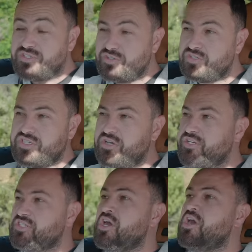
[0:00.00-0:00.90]
2
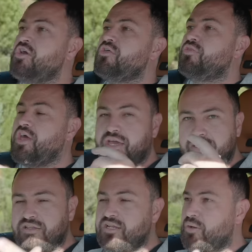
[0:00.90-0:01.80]
Series, they
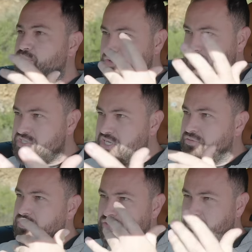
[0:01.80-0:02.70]
ended up
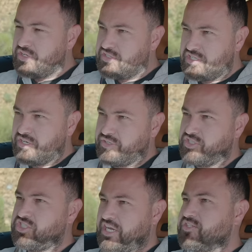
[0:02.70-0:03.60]
using the 3
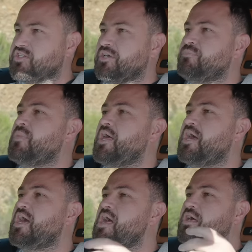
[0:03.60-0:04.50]
Series chassis.
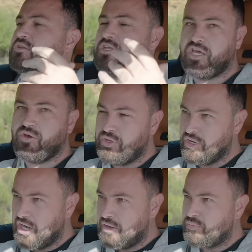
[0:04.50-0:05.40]
And here we are